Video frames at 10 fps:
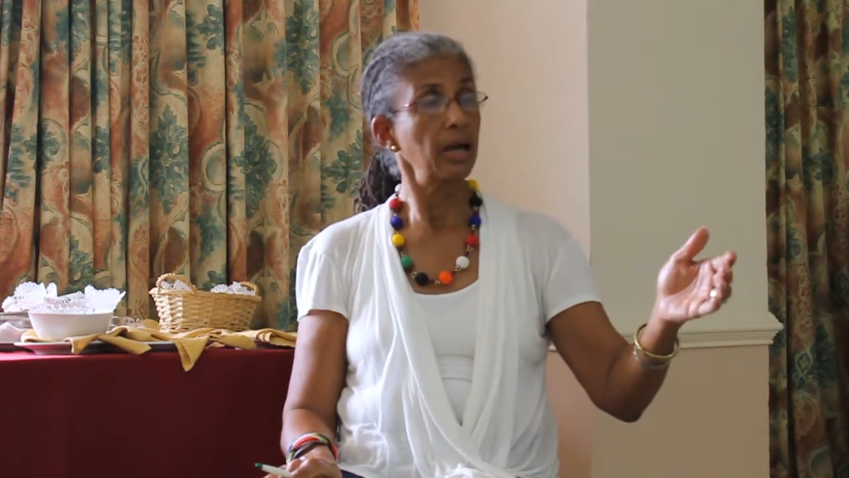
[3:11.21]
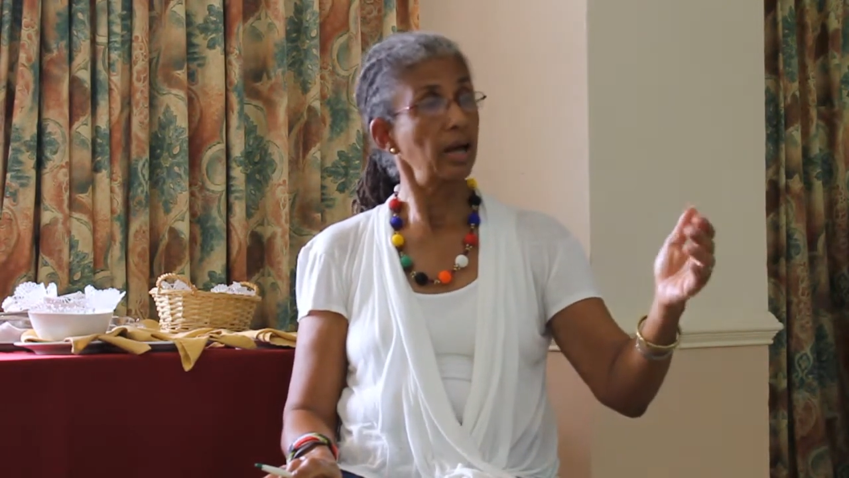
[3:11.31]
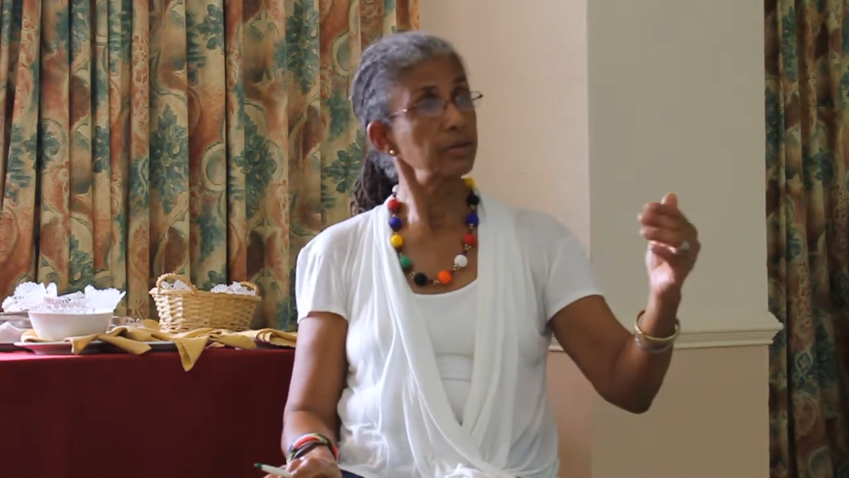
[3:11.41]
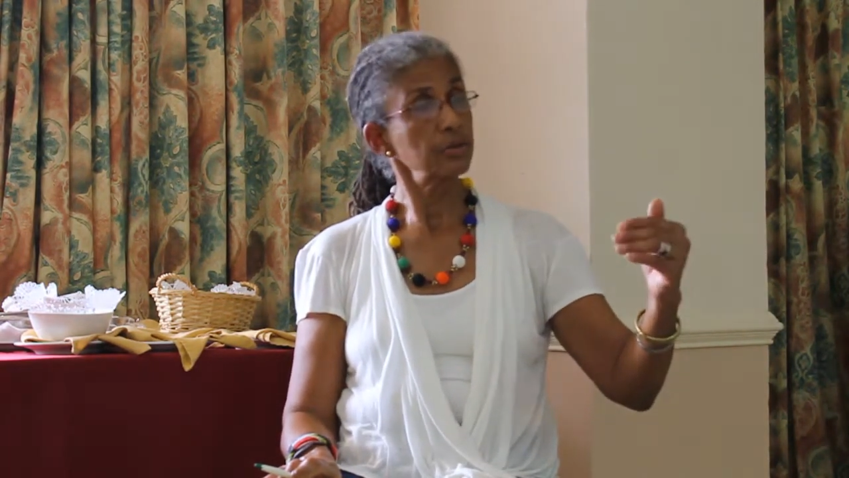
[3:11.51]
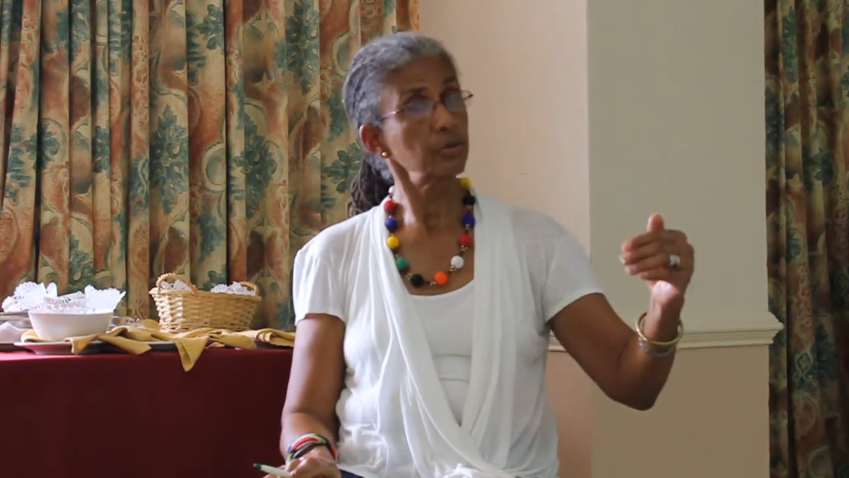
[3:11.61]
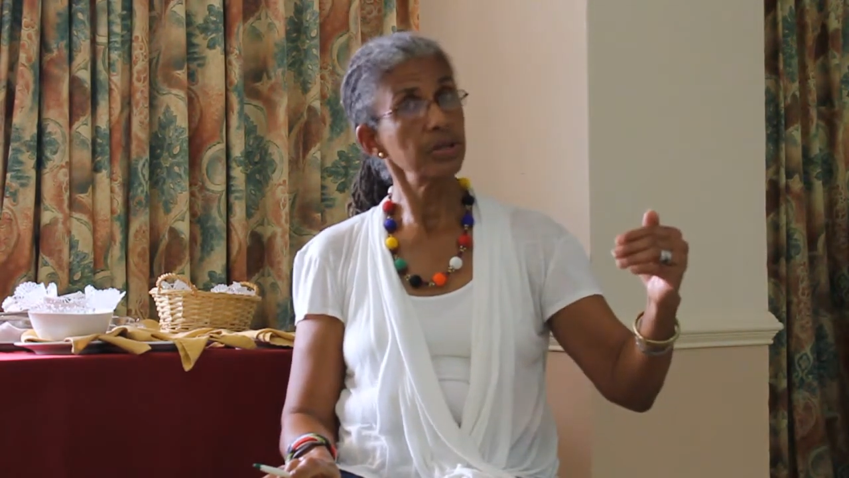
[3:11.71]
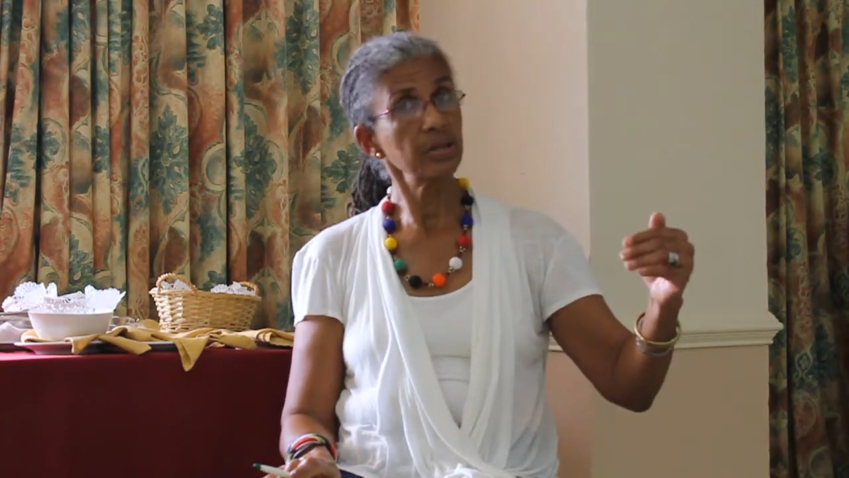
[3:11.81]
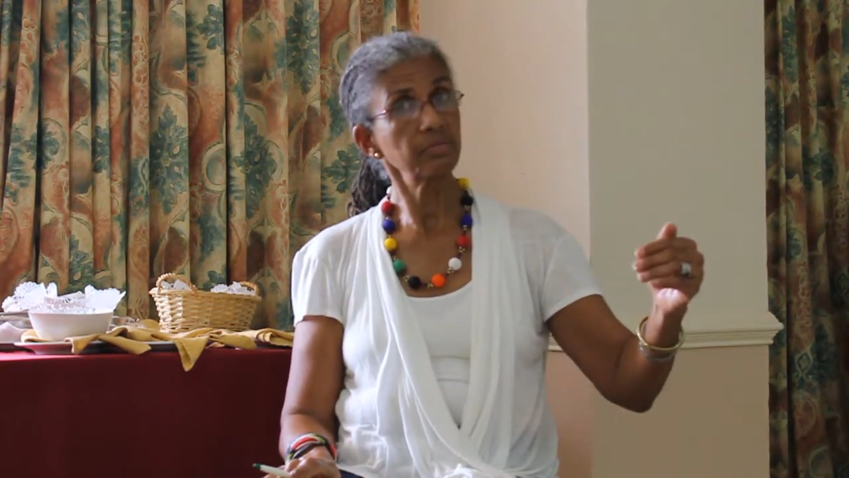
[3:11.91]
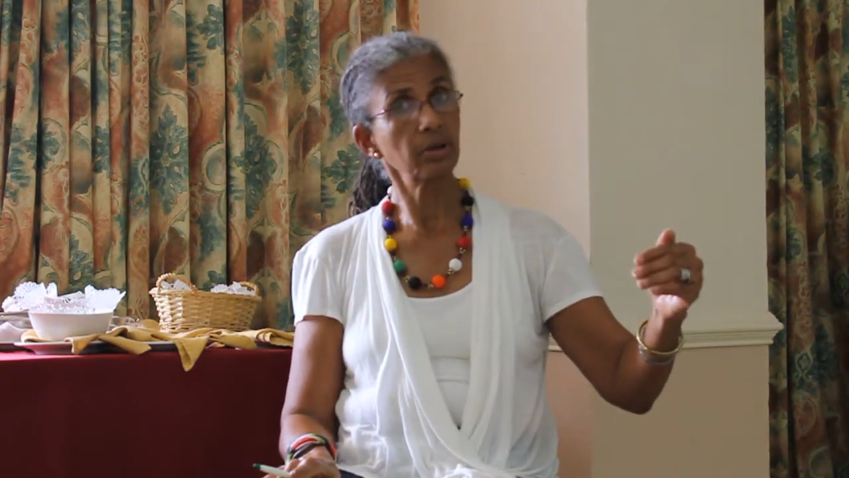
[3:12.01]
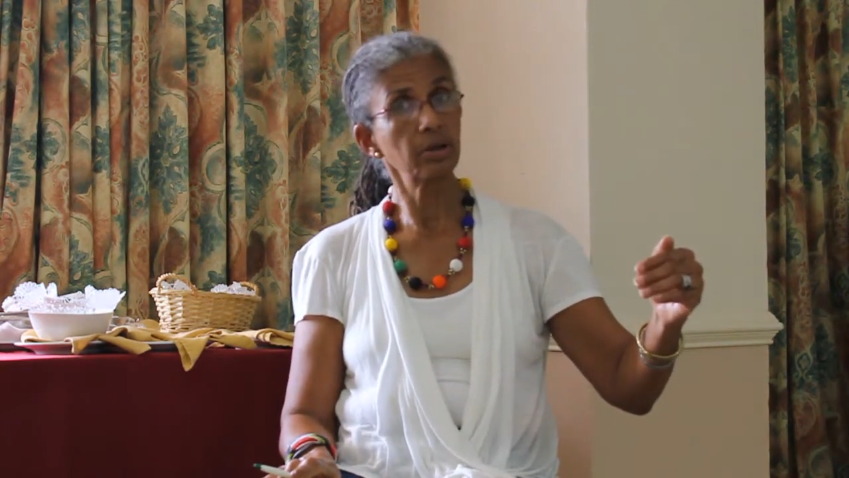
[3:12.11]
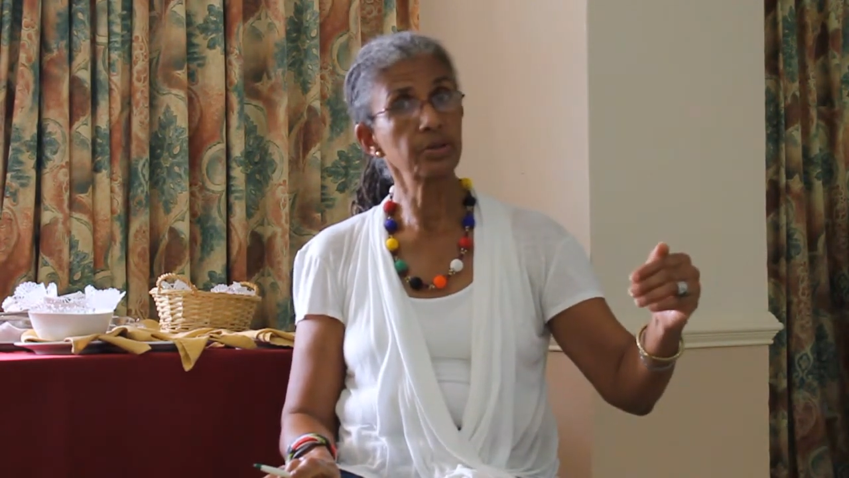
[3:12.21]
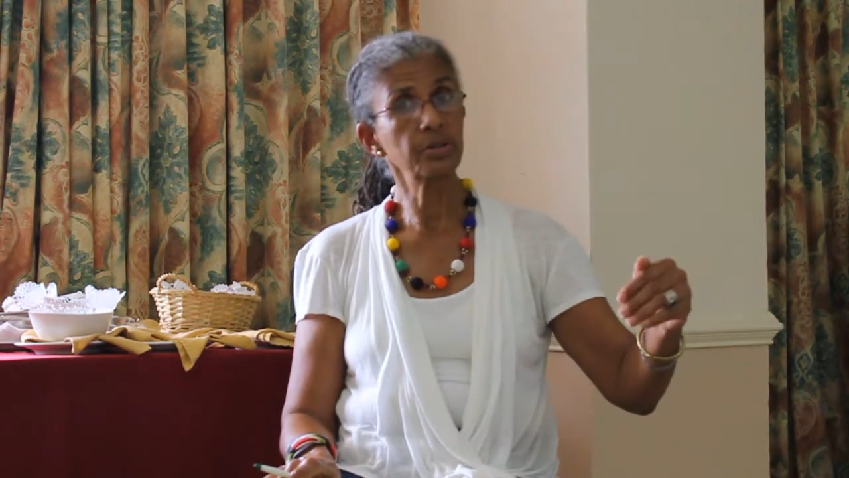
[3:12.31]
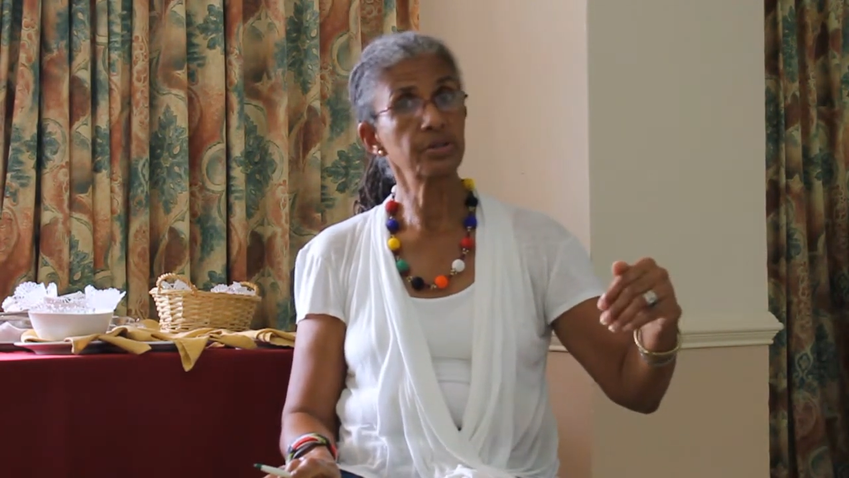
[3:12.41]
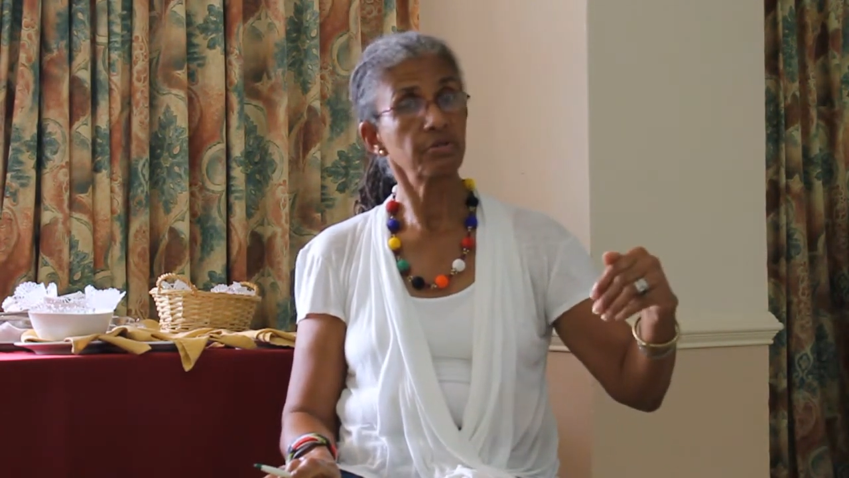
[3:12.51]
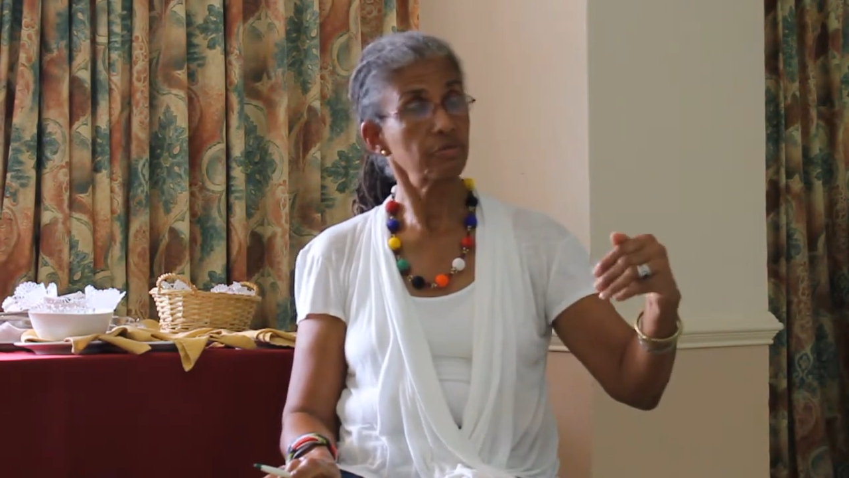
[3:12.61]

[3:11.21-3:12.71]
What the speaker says: And so what they've done is they've